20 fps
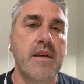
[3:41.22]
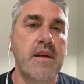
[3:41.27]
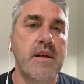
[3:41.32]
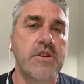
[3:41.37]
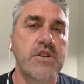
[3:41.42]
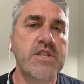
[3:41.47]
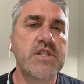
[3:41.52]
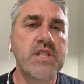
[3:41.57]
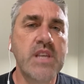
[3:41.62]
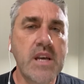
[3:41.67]

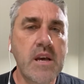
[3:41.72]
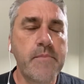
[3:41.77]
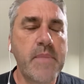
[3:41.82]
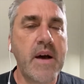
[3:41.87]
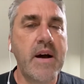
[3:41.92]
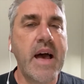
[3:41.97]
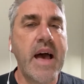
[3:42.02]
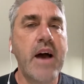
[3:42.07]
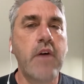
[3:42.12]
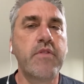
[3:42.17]
Just think
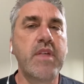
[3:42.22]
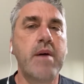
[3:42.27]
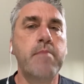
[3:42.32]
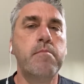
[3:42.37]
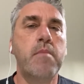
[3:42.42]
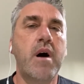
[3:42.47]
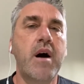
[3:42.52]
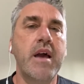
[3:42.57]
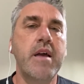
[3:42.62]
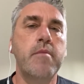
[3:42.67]
about how that
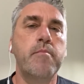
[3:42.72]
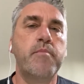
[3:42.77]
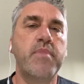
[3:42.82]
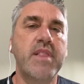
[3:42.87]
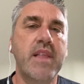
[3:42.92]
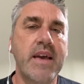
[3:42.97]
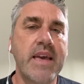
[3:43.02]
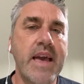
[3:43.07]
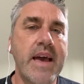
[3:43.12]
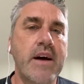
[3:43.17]
might
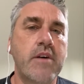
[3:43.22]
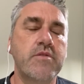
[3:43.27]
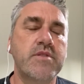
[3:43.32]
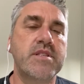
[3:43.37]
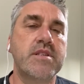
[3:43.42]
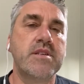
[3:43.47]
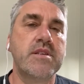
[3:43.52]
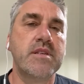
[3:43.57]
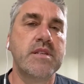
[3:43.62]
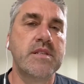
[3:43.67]
play
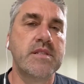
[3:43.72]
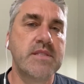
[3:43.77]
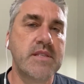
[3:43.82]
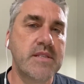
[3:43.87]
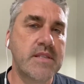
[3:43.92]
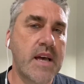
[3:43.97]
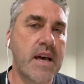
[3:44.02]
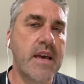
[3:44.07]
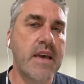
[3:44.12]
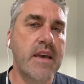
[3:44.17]
out
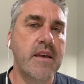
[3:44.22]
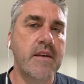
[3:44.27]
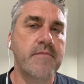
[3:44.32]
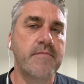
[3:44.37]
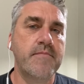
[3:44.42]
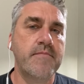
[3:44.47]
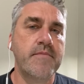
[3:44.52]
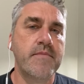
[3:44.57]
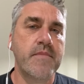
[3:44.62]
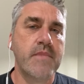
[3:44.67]
today.
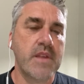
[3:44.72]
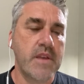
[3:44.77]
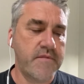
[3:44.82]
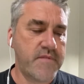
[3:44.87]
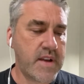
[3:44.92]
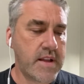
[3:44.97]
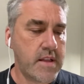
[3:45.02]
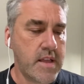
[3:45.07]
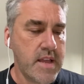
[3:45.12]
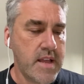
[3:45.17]
In
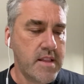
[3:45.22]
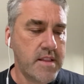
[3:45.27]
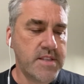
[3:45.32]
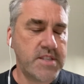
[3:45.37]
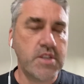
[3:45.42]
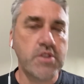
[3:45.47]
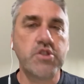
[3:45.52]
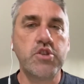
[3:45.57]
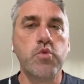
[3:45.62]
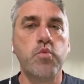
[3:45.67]
fact,
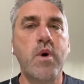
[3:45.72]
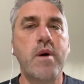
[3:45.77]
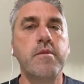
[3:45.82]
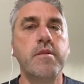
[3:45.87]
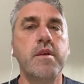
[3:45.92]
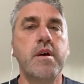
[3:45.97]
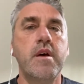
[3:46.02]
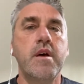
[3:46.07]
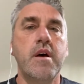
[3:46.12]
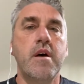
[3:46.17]
listen to
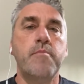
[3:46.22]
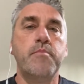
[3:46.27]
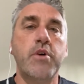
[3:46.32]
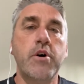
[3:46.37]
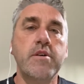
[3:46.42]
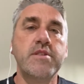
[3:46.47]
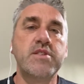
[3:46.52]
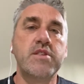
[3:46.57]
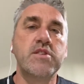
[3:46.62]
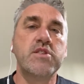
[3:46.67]
one
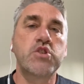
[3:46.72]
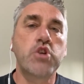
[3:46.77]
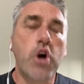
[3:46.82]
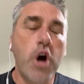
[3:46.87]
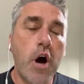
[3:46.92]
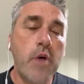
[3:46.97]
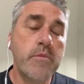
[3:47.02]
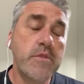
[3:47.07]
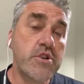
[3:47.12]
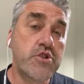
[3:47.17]
person's
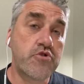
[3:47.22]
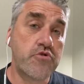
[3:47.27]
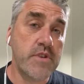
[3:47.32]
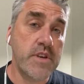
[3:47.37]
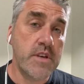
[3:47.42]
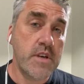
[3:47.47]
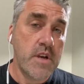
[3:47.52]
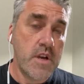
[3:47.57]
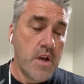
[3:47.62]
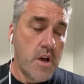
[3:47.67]

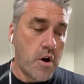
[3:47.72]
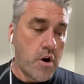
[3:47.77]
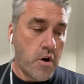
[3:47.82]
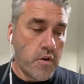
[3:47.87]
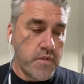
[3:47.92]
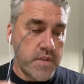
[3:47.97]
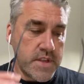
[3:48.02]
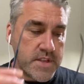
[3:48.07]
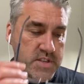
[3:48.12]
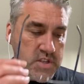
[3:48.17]
commentary
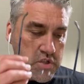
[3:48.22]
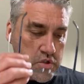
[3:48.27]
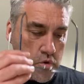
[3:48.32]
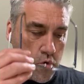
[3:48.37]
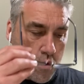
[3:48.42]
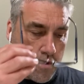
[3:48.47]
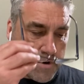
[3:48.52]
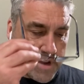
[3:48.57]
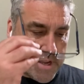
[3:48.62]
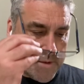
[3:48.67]
on this
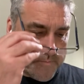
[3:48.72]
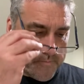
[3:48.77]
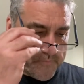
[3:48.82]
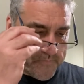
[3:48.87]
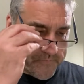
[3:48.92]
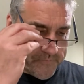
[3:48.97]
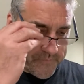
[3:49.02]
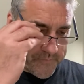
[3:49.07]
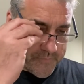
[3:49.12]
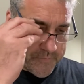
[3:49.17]
story.
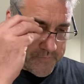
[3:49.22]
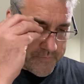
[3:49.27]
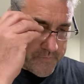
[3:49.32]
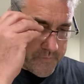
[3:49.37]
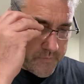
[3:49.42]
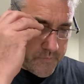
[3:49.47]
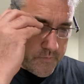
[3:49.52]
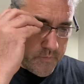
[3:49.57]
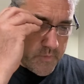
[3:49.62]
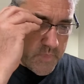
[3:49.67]

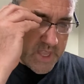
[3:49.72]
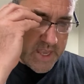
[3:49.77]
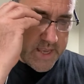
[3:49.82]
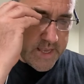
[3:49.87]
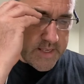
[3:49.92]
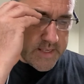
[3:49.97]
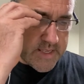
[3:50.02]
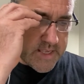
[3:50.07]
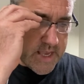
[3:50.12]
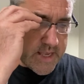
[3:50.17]

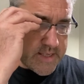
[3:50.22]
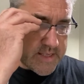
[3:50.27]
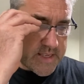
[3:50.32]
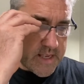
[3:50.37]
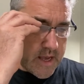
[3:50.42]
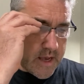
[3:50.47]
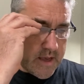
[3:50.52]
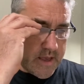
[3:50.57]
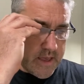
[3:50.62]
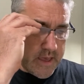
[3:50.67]
He says
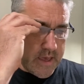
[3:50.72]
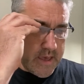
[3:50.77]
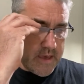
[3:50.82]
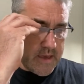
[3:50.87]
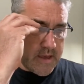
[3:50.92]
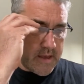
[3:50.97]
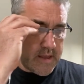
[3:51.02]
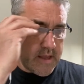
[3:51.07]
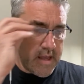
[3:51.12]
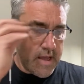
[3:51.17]

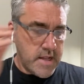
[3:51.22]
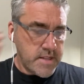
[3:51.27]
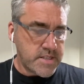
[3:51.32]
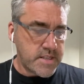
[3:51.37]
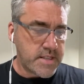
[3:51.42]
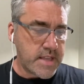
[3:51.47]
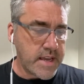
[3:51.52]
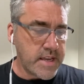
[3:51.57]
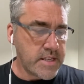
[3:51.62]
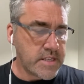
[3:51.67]
here,
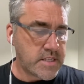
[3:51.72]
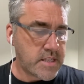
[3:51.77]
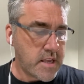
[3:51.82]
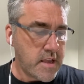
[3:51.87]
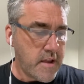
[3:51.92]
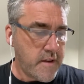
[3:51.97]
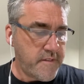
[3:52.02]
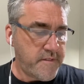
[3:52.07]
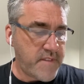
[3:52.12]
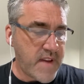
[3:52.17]
today's
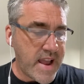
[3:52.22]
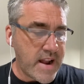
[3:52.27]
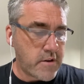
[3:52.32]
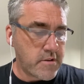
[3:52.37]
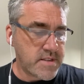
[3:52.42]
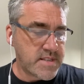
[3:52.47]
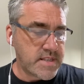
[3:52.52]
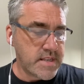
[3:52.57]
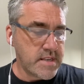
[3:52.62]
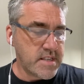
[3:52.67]

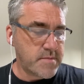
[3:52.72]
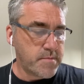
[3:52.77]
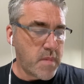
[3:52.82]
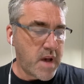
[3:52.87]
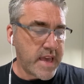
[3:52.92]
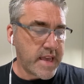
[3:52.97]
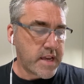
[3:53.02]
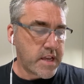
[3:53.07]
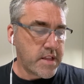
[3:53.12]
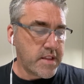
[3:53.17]
Pharisees
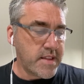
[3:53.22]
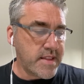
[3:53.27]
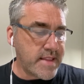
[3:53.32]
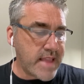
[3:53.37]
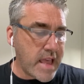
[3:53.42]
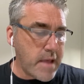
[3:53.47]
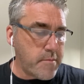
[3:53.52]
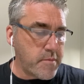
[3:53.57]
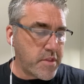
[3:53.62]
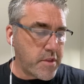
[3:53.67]
might
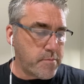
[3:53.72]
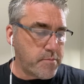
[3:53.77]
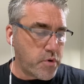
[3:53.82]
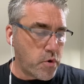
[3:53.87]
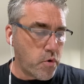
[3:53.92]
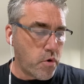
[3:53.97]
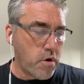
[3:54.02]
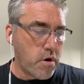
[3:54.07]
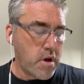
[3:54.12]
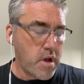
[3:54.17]
condemn the
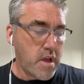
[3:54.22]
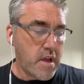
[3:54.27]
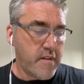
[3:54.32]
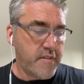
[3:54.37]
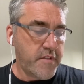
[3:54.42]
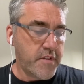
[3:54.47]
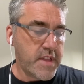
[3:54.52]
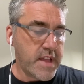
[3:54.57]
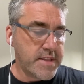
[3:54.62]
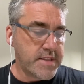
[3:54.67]
poor
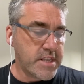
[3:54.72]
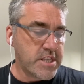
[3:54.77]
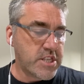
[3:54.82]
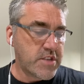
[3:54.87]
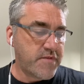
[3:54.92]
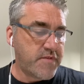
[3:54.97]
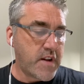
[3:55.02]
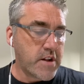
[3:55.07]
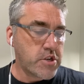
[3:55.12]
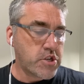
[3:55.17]
for their
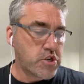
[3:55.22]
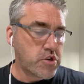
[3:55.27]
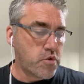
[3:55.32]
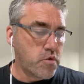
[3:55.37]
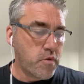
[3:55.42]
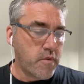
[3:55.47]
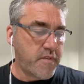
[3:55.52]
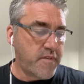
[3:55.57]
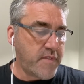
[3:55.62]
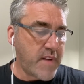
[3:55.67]

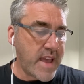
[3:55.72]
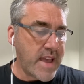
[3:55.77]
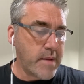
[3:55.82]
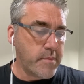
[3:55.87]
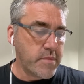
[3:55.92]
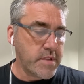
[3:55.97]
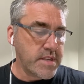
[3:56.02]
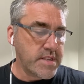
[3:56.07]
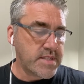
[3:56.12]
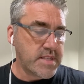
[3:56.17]
dysfunctional
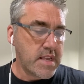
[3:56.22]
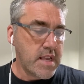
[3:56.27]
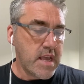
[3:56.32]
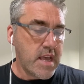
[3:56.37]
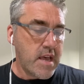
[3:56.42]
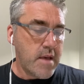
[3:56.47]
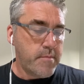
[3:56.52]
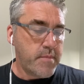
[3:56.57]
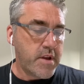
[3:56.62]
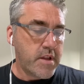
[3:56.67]
families,
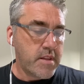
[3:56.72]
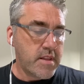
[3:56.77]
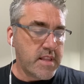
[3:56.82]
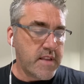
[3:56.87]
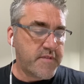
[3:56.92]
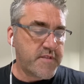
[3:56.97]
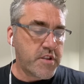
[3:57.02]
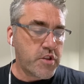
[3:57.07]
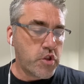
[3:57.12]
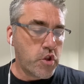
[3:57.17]
but
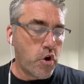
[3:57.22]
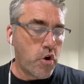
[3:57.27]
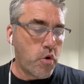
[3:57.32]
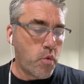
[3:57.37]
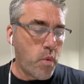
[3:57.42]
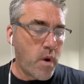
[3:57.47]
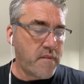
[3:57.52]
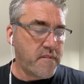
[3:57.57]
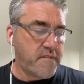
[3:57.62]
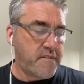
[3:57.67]
lift not
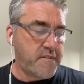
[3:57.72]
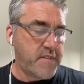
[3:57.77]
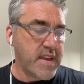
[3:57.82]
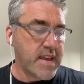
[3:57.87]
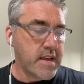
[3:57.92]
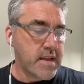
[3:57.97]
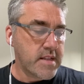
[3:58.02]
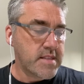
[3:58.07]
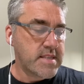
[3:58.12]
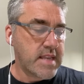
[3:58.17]
one
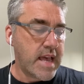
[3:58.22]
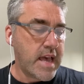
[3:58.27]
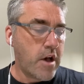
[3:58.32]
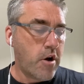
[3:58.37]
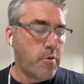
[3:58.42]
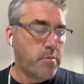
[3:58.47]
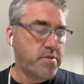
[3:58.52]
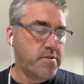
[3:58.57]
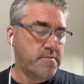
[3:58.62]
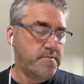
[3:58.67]
finger to
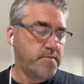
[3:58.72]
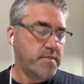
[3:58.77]
help.